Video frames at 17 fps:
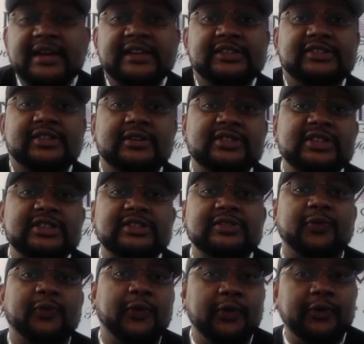So
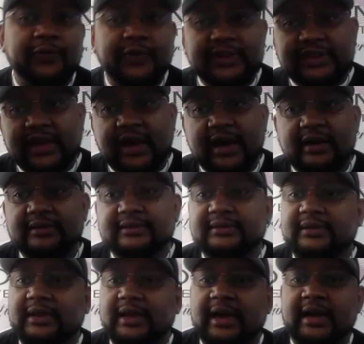just food for thought.
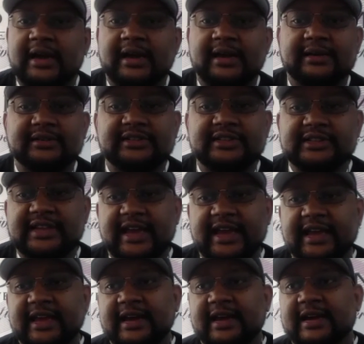
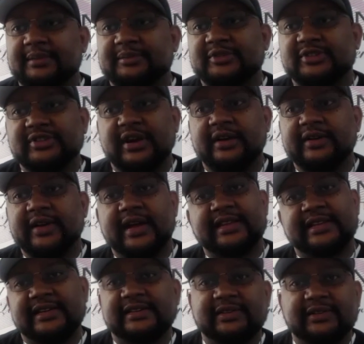Today, I'm sorry I
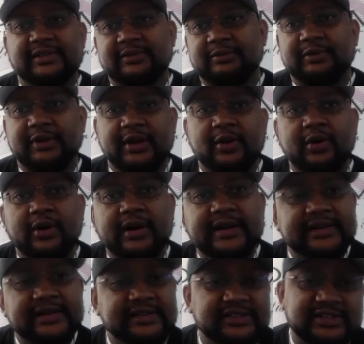didn't record it.